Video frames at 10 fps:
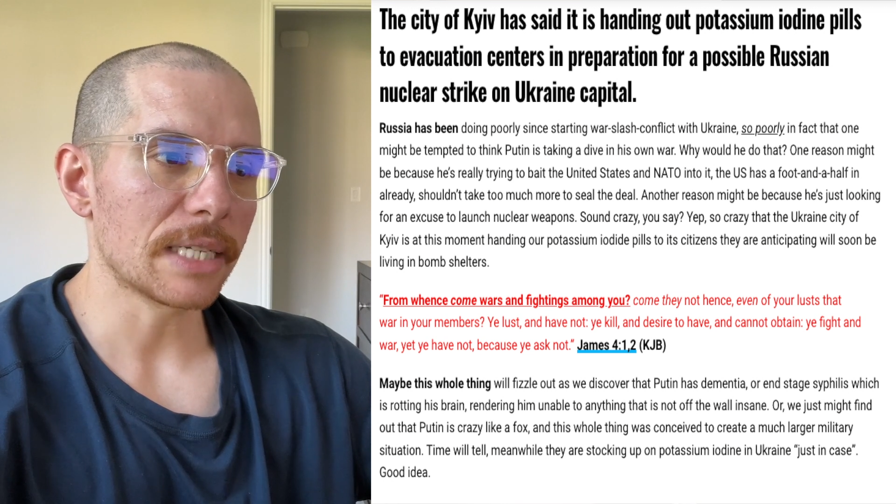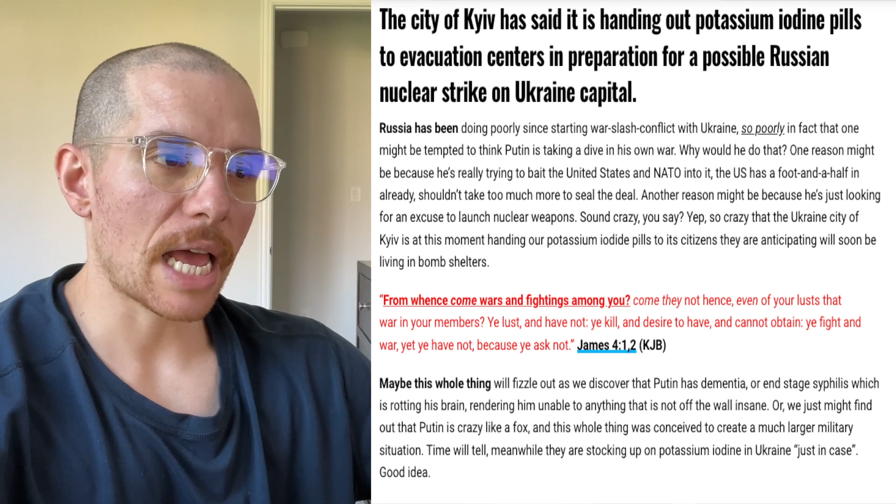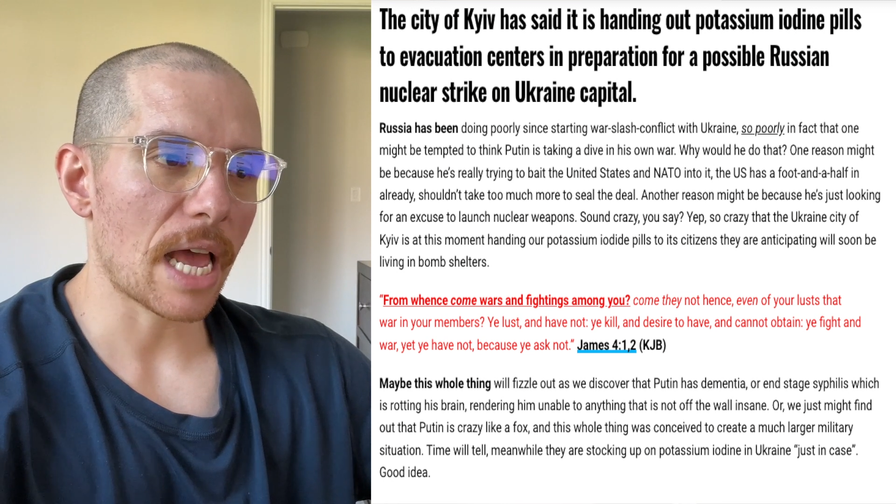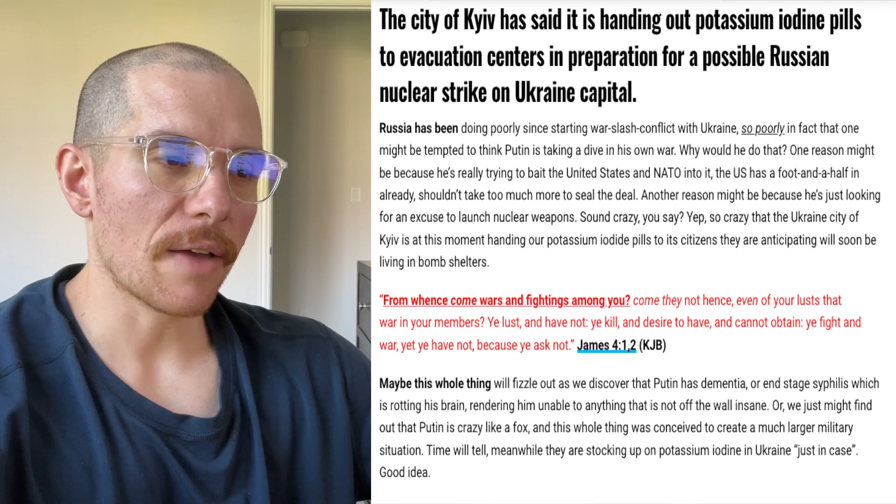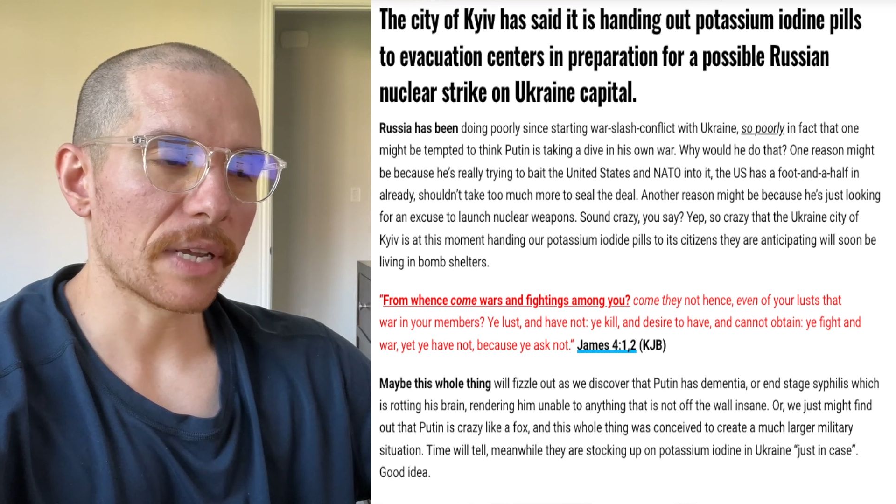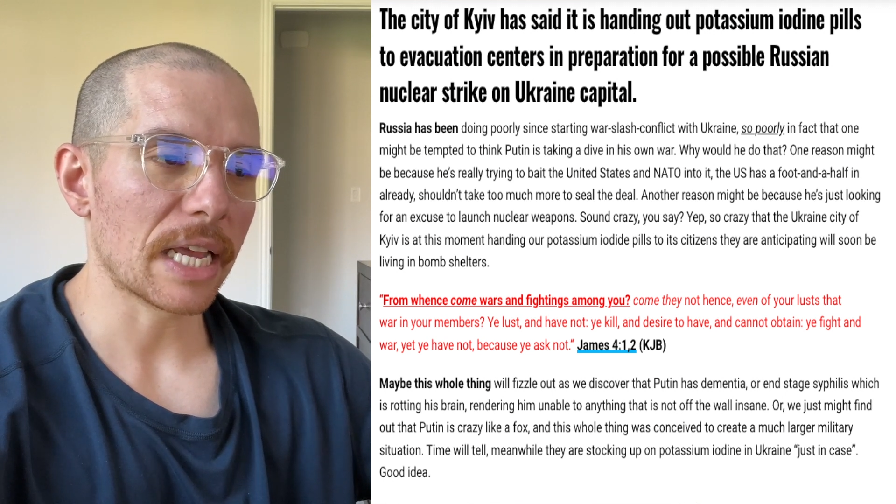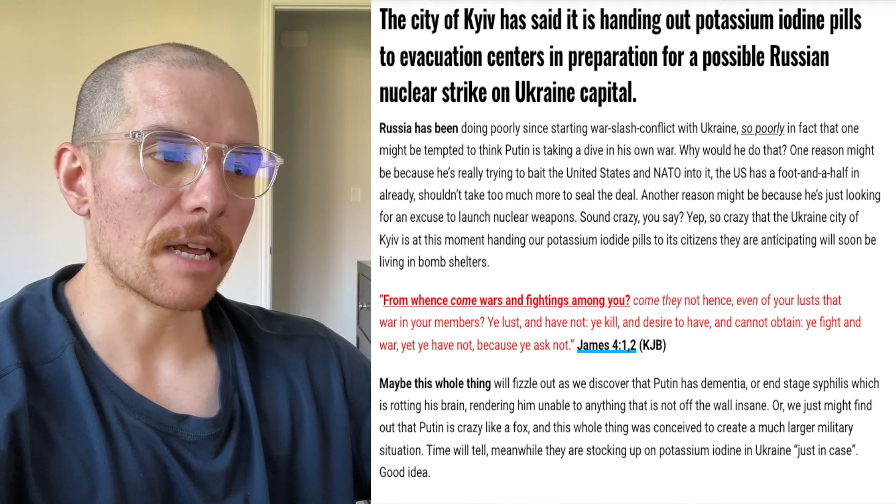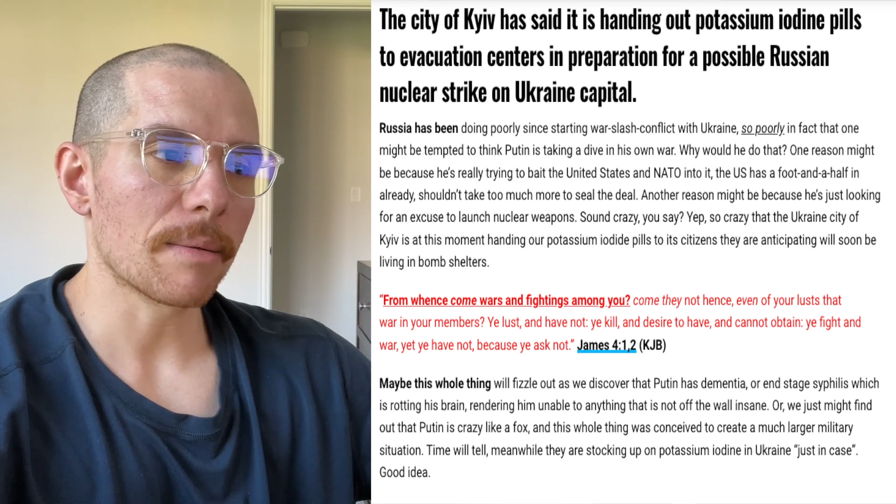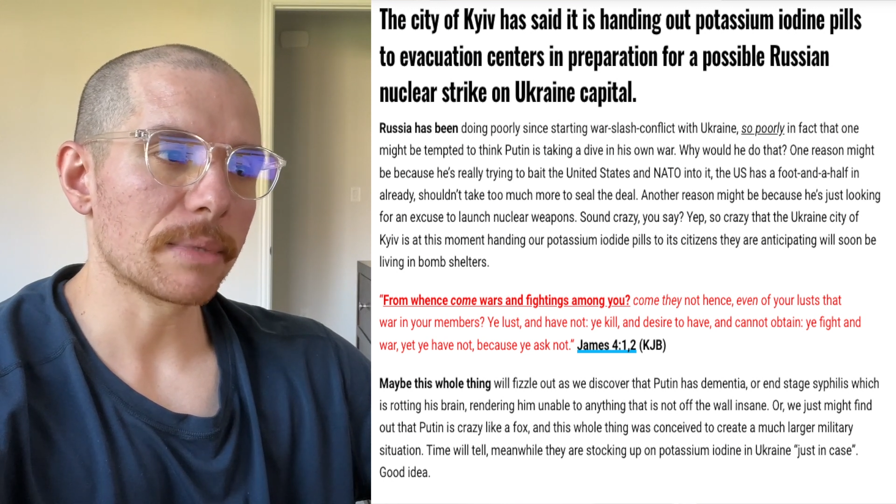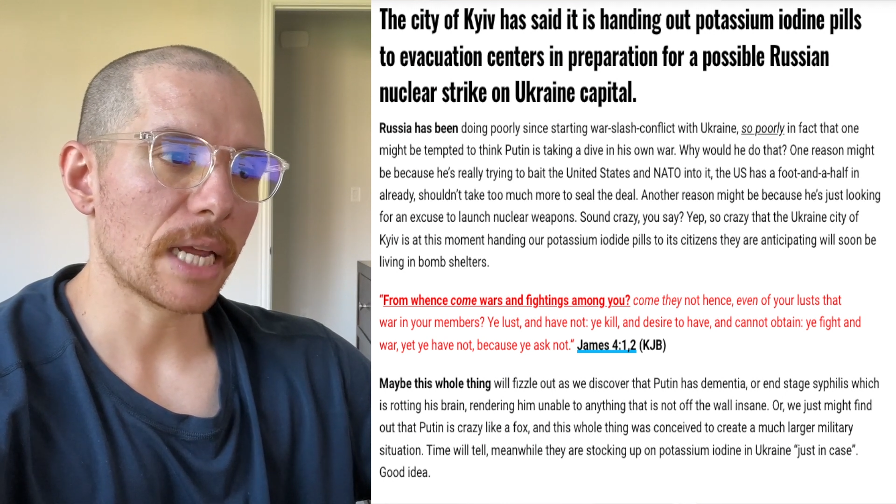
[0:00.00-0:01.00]
to have and
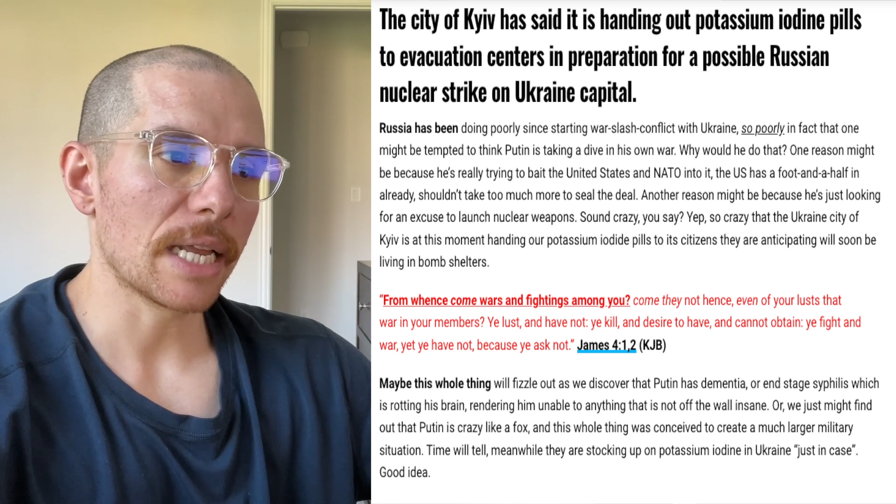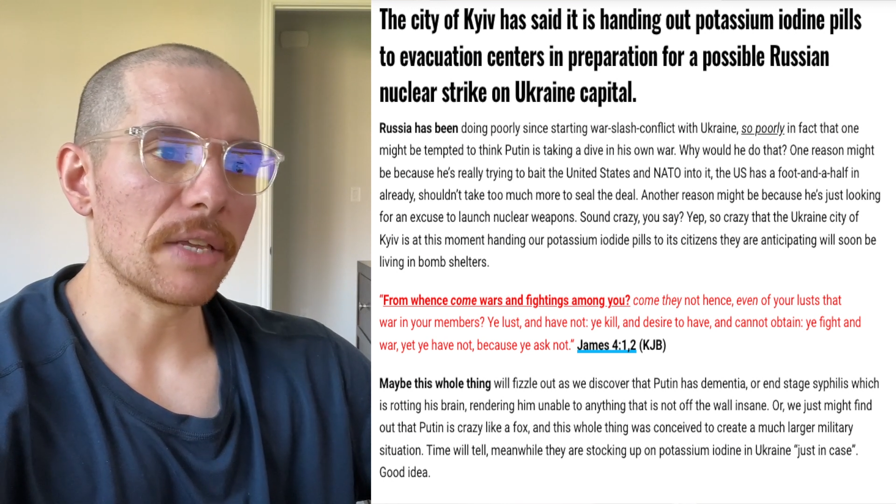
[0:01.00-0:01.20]
cannot obtain.